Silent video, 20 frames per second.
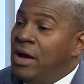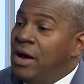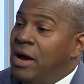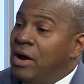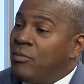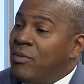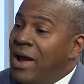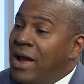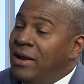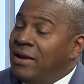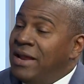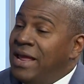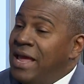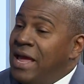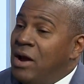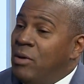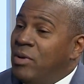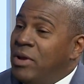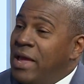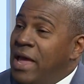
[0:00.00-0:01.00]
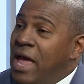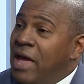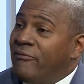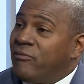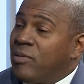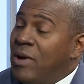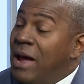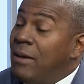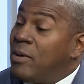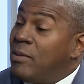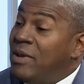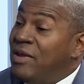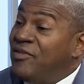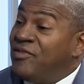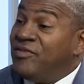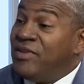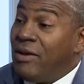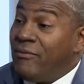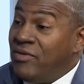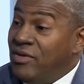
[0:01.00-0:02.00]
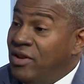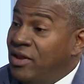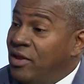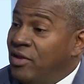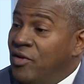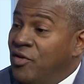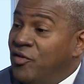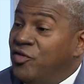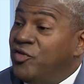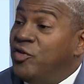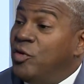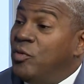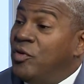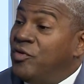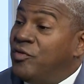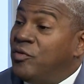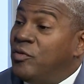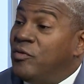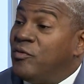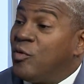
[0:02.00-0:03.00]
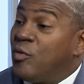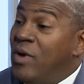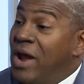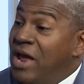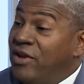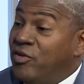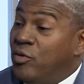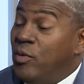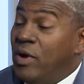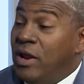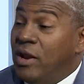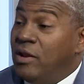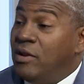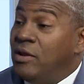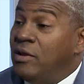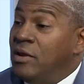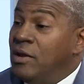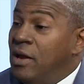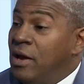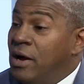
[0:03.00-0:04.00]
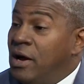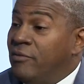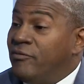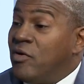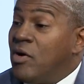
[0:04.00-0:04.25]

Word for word: Uh, right now, we have probably 70 students who have graduated uh,